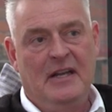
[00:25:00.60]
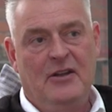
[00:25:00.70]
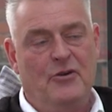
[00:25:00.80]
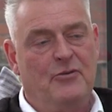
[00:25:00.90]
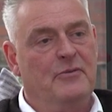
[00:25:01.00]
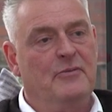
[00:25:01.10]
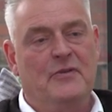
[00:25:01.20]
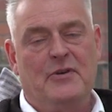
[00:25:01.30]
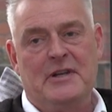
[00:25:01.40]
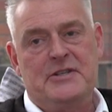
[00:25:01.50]
Look,
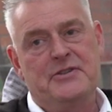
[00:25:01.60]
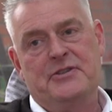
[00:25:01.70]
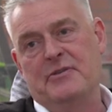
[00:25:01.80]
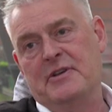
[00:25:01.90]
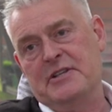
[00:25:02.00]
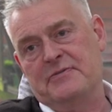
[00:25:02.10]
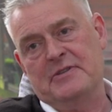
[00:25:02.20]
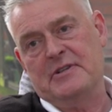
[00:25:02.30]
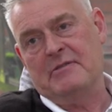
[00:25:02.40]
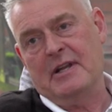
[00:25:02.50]
we've got less than 2 years for
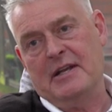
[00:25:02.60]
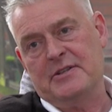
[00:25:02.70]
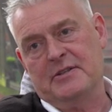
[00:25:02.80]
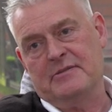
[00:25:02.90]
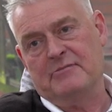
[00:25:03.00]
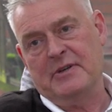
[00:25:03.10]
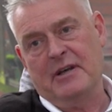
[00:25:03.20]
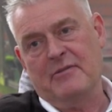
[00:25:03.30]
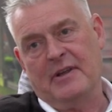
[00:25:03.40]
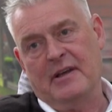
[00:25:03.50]
the general election. We
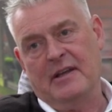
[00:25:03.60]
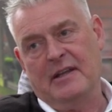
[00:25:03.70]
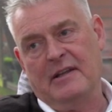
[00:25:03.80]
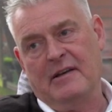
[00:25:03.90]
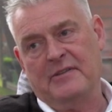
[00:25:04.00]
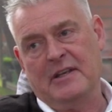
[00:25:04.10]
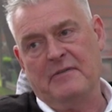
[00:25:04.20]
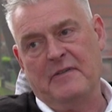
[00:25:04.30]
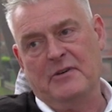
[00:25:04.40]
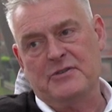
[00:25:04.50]
know that, and I think if
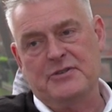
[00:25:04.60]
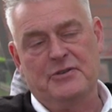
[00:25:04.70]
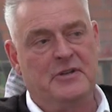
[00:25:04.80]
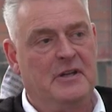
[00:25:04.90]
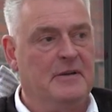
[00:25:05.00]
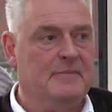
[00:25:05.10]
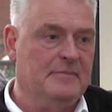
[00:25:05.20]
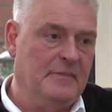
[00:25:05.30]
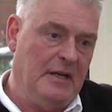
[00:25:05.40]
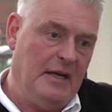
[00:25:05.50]
we've not sorted it,
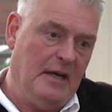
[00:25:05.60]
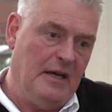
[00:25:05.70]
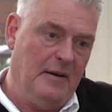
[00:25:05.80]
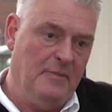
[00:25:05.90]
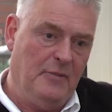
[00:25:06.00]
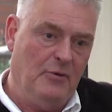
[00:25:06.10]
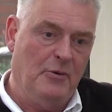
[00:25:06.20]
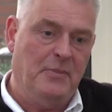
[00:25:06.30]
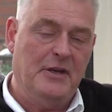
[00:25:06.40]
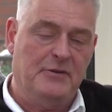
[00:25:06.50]
or
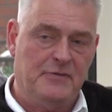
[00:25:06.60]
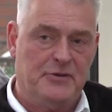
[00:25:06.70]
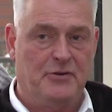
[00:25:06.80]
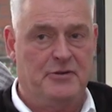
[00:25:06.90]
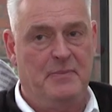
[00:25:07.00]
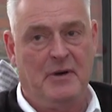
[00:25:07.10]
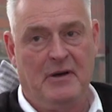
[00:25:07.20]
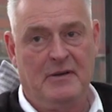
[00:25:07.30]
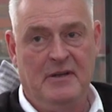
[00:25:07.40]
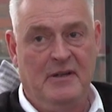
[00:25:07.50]
appear to have sorted it
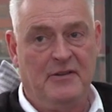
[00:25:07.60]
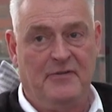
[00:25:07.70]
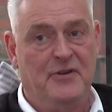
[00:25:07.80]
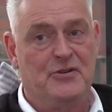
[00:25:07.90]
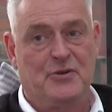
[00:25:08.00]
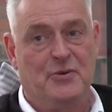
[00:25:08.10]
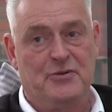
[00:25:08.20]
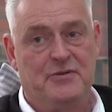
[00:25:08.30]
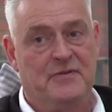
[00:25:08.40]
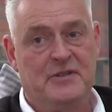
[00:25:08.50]
by the first
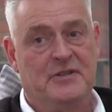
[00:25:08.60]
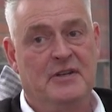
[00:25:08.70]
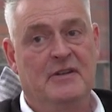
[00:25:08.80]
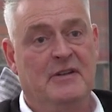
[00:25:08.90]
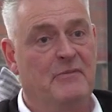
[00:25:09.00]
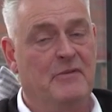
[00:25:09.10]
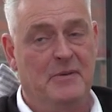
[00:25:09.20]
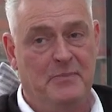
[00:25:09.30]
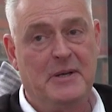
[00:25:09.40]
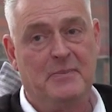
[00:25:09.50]
quarter of this year, then we're
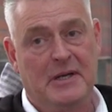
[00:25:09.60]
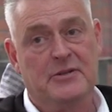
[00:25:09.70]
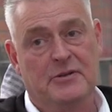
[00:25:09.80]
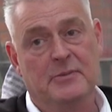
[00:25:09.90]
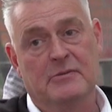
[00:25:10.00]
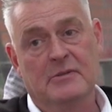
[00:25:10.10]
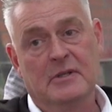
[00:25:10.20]
in big trouble.